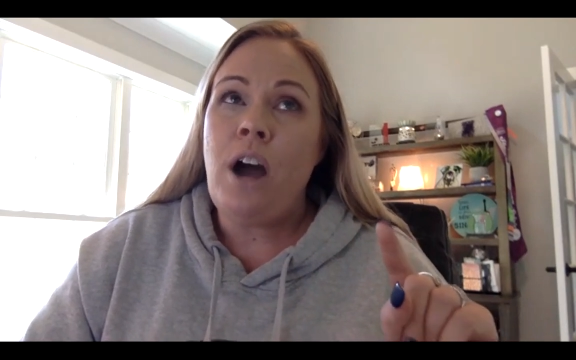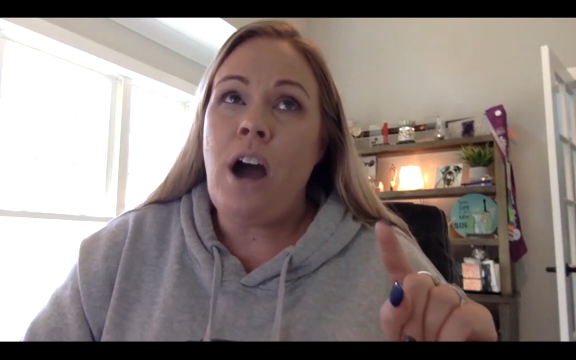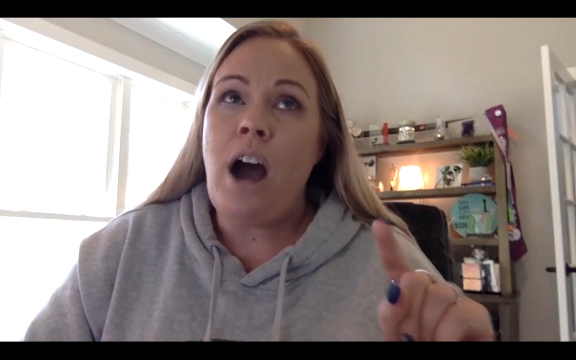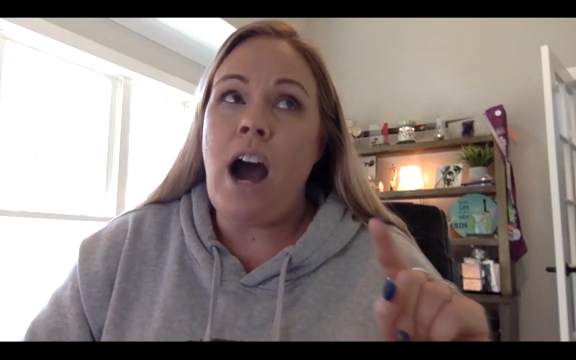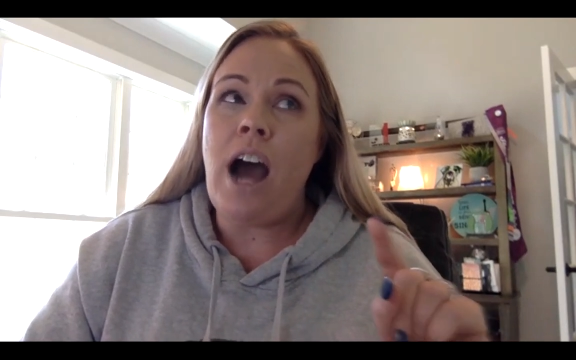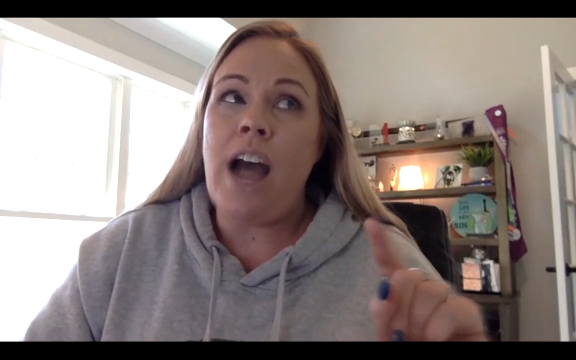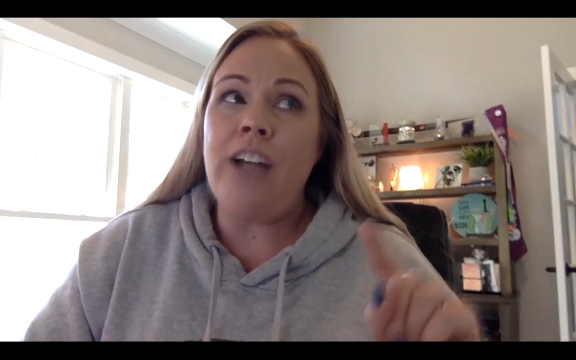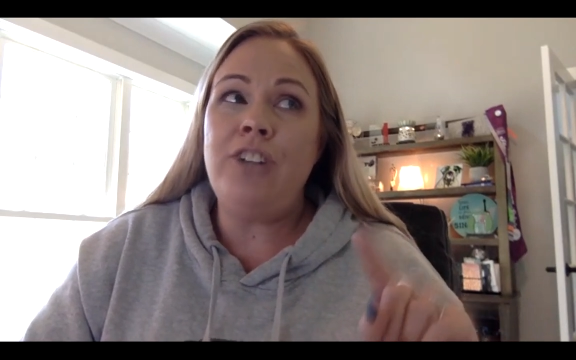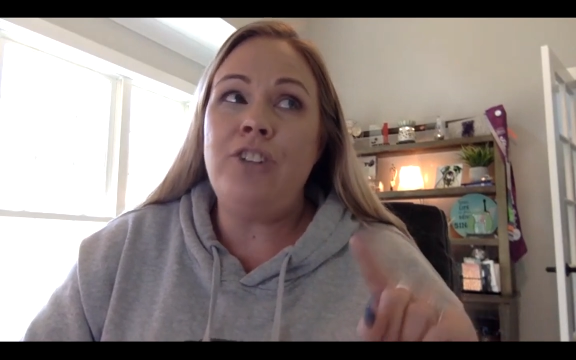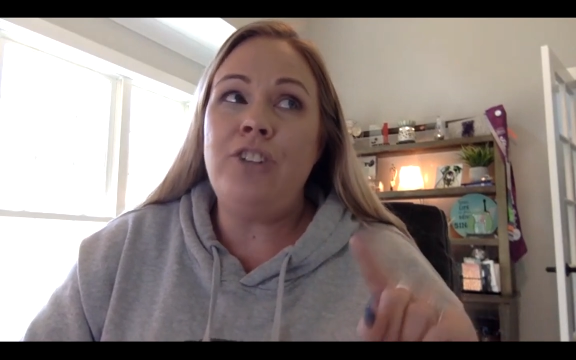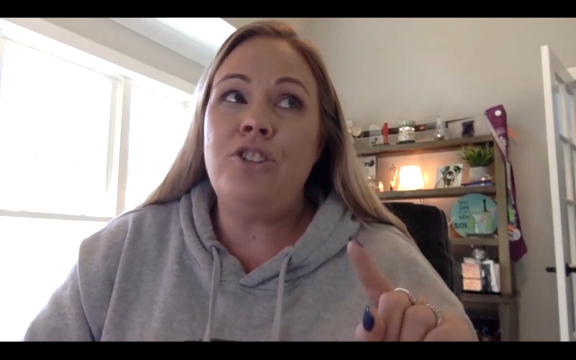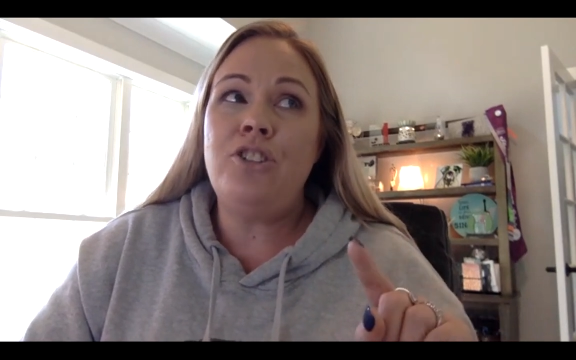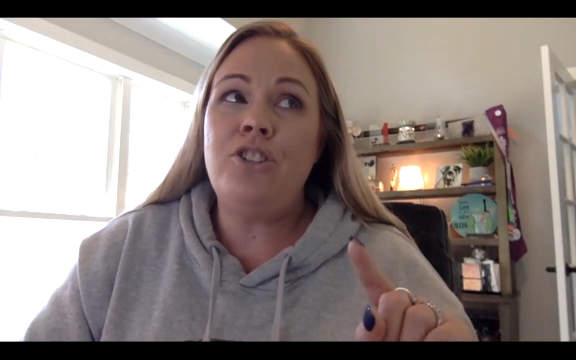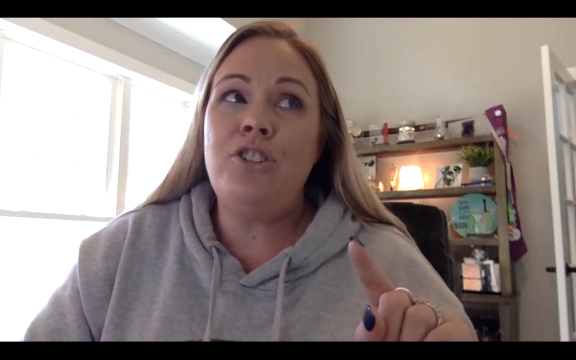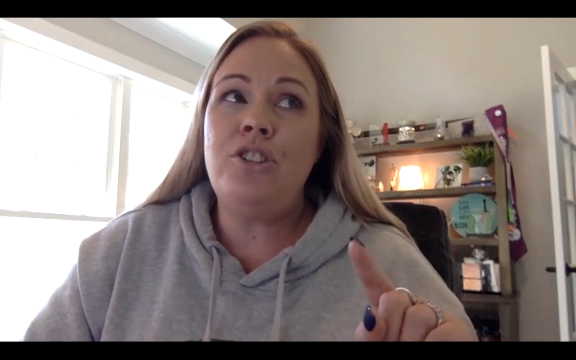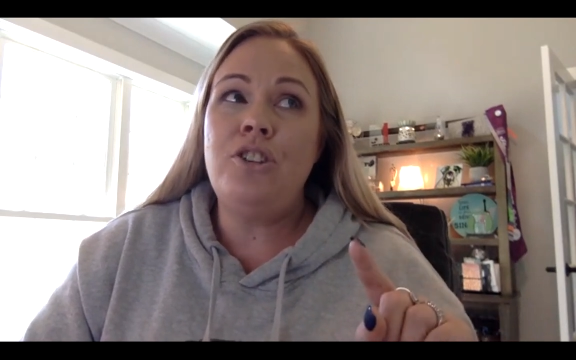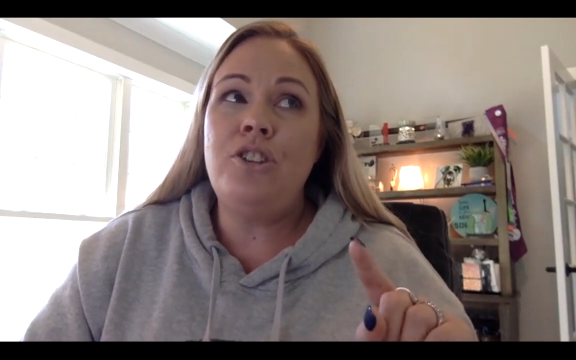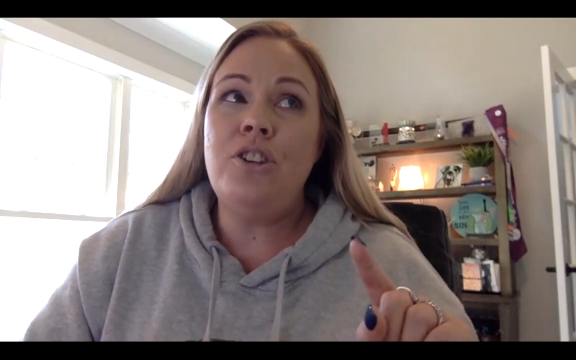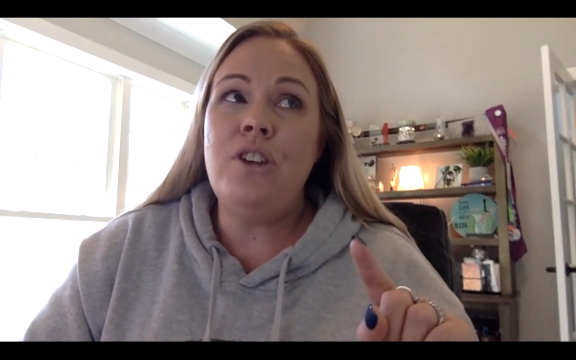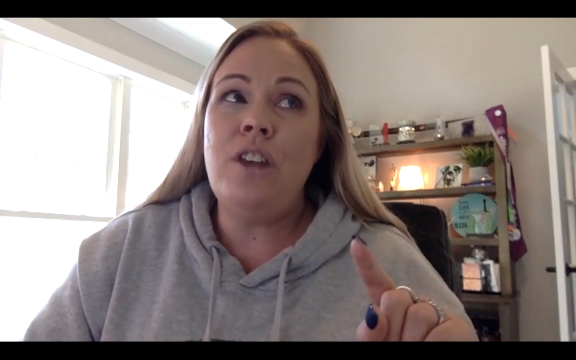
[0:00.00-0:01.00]

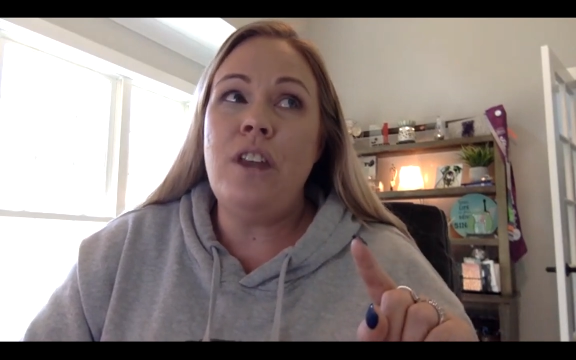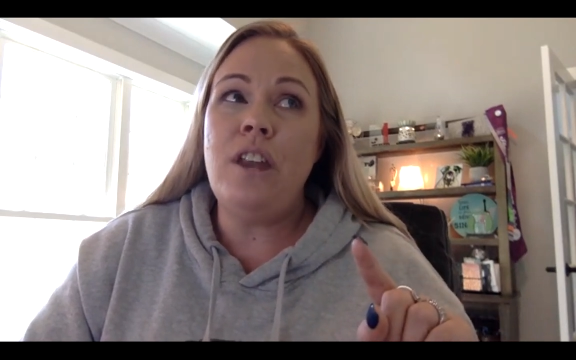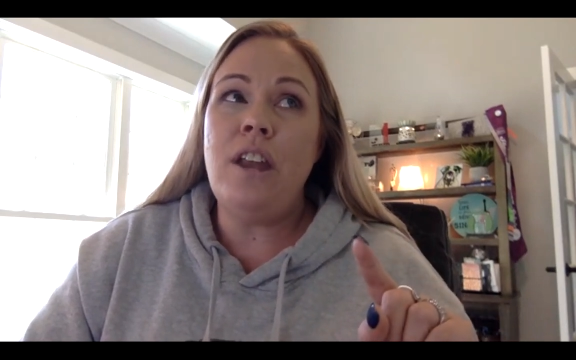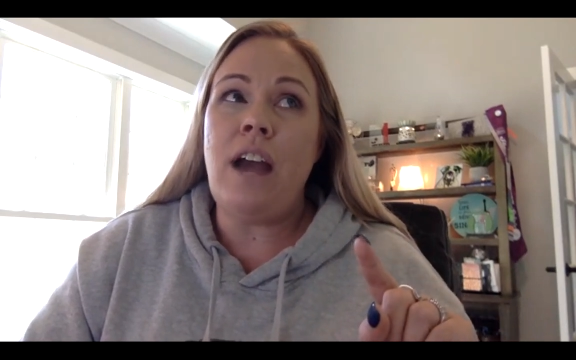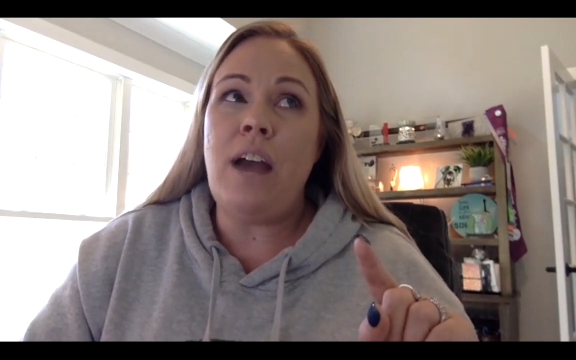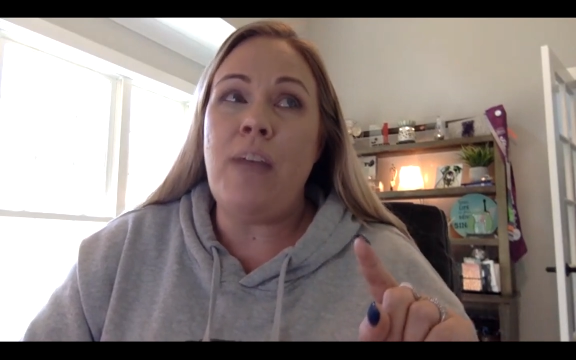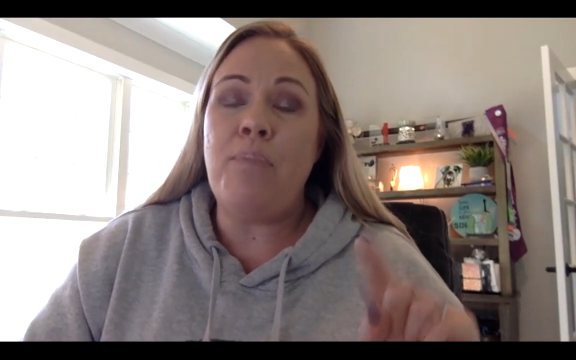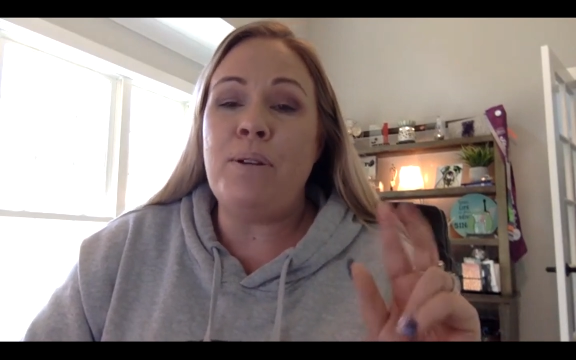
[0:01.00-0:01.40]
I